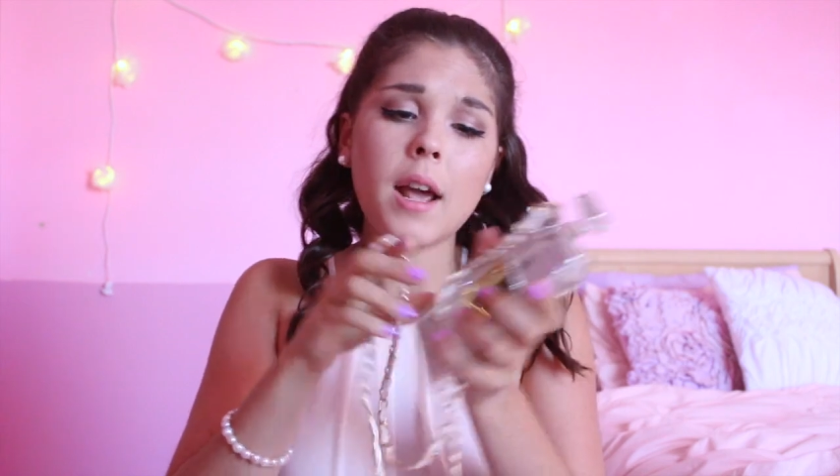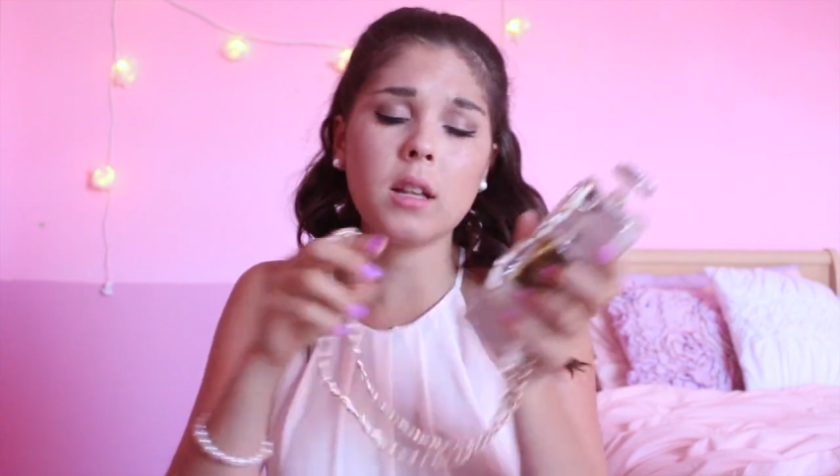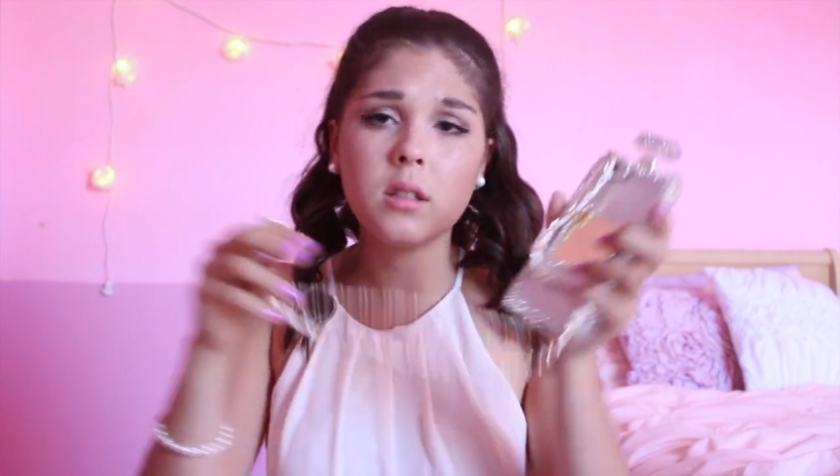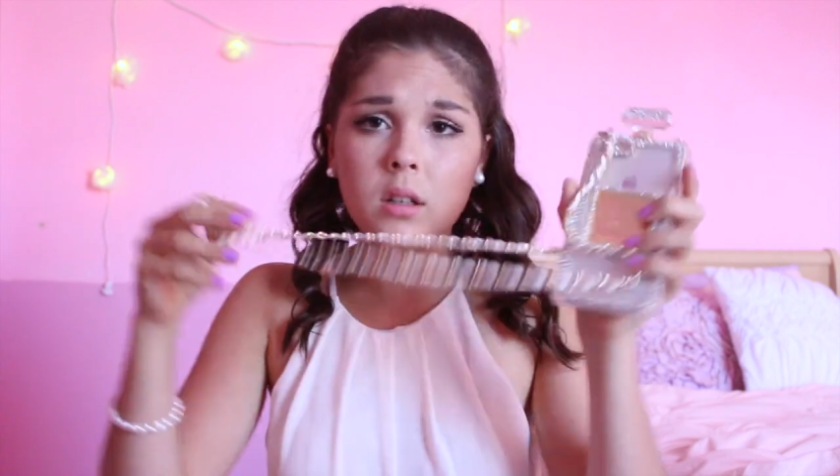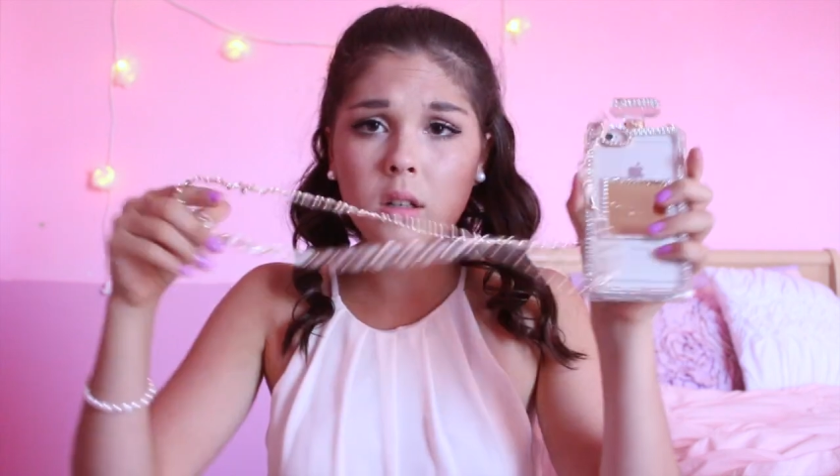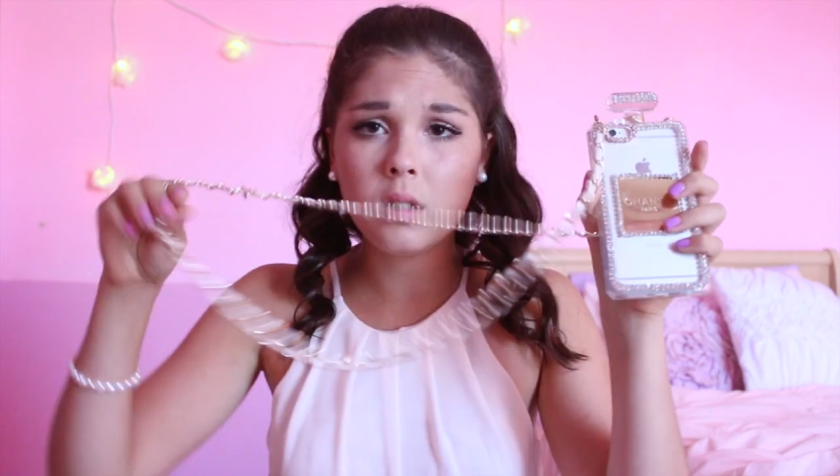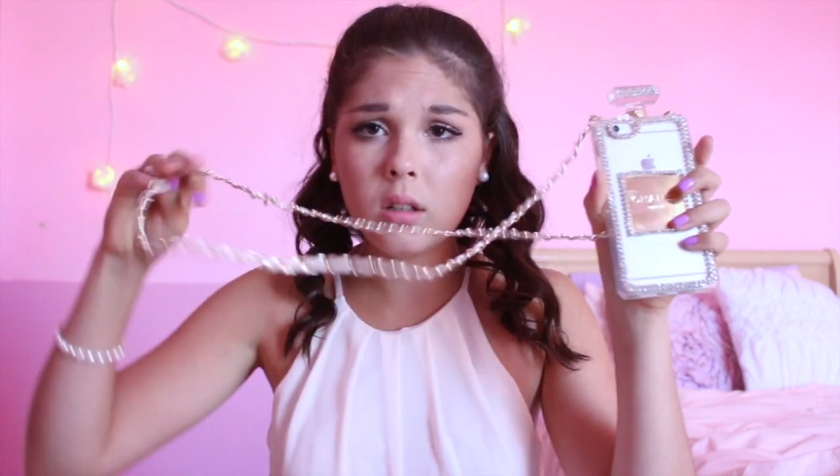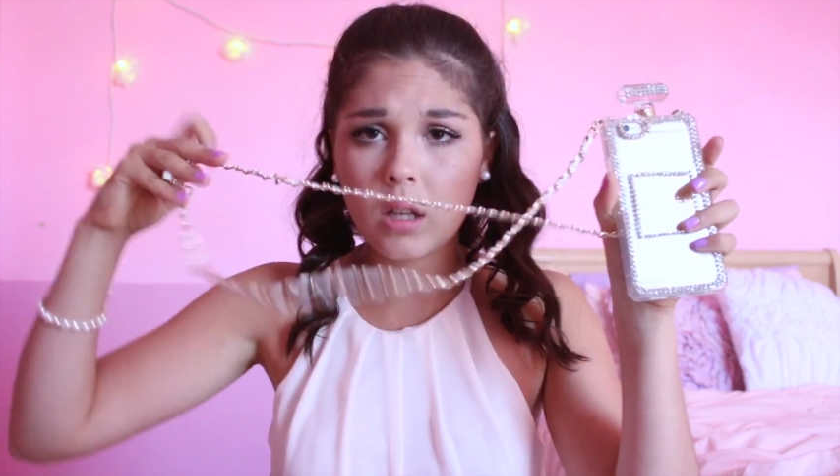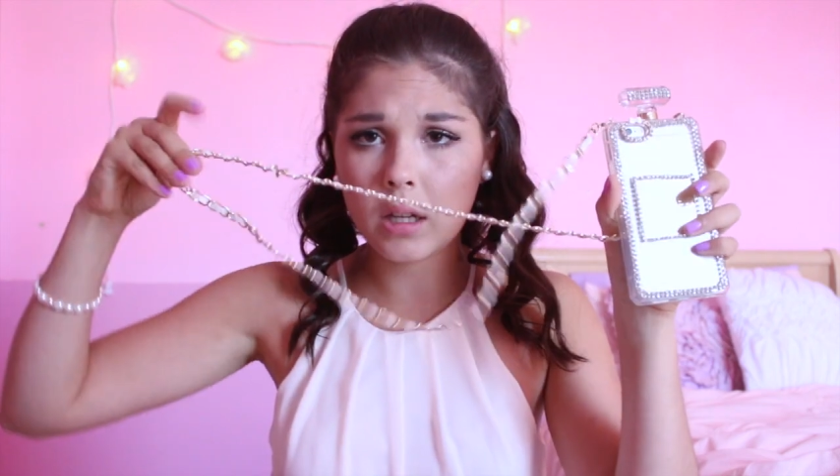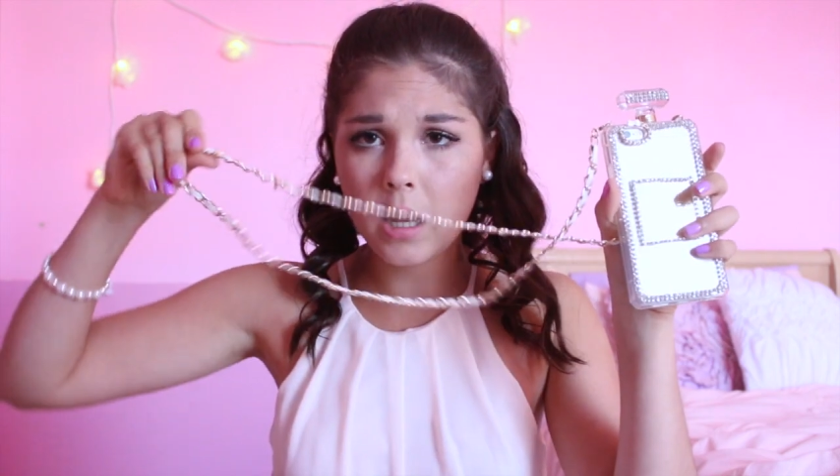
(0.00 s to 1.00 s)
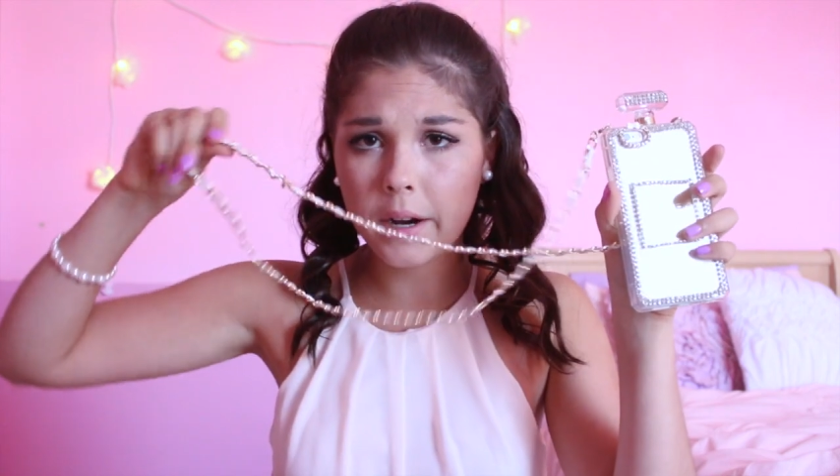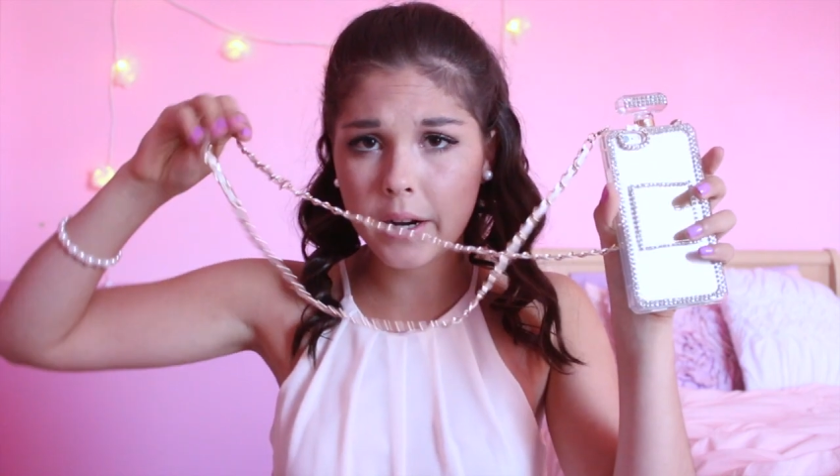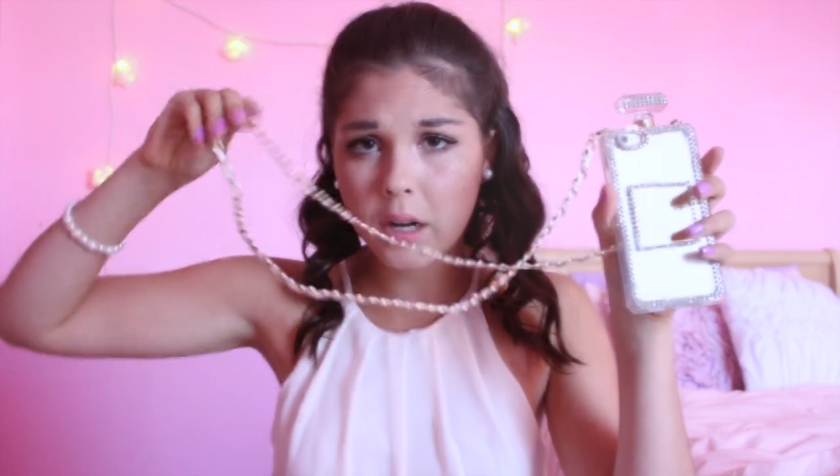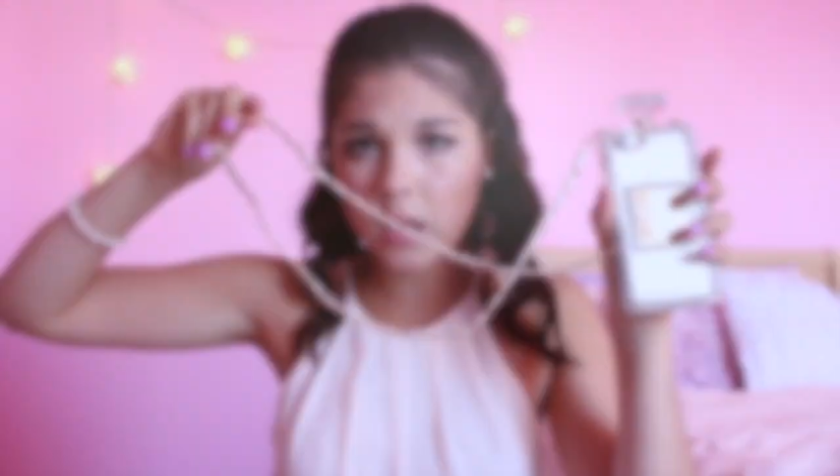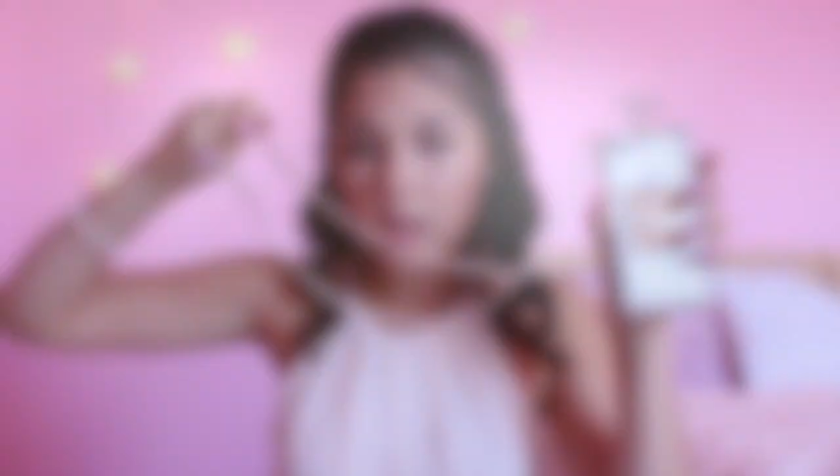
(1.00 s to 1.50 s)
has a little like carry-on